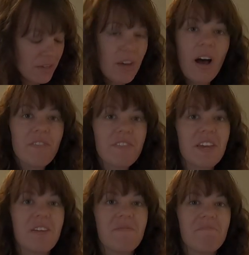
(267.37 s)

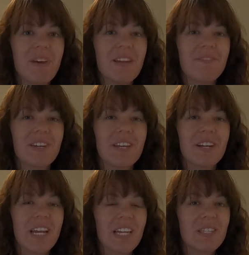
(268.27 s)
coffee made for
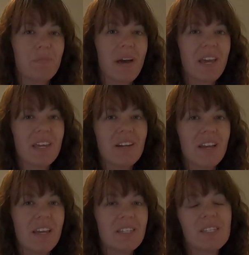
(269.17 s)
gearheads by
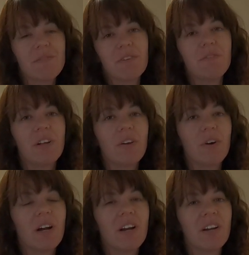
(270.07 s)
gearheads. If you follow
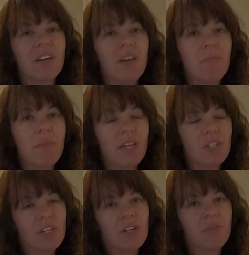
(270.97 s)
our main
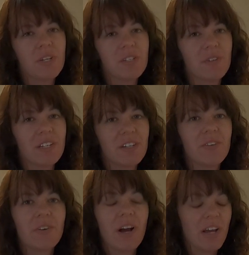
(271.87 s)
channel, Resurrected
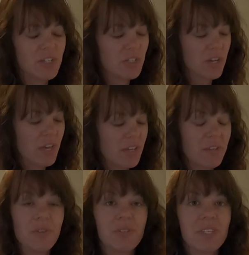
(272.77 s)
Garage,
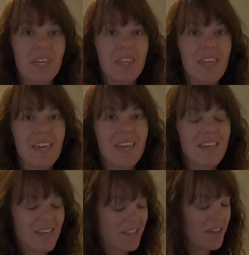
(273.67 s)
you'll see the
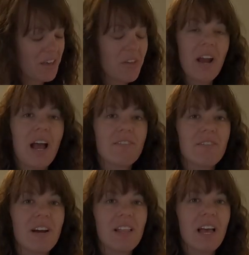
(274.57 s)
other half of
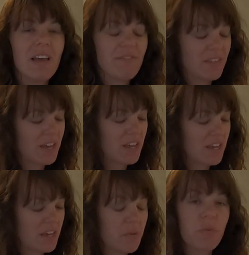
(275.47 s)
our life
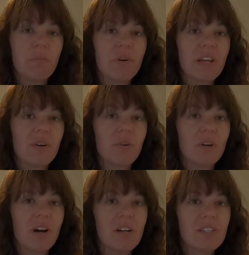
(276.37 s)
that we bring old
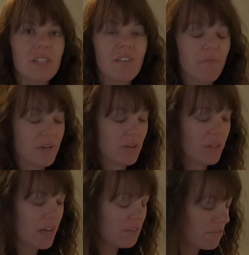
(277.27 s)
cars and give them a new
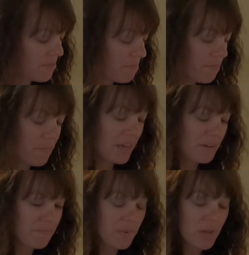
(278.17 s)
life. But
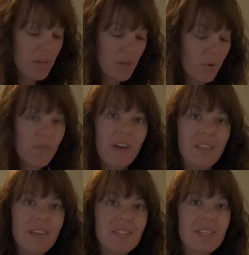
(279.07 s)
we
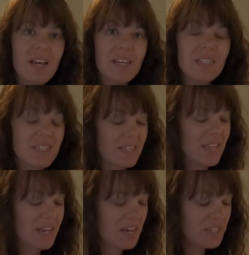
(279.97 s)
found these guys,
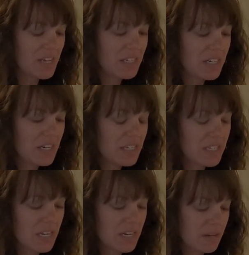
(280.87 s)
they contacted
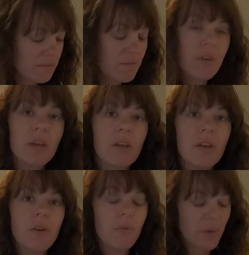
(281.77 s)
us, and
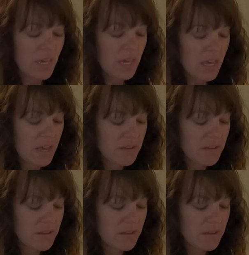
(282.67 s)
we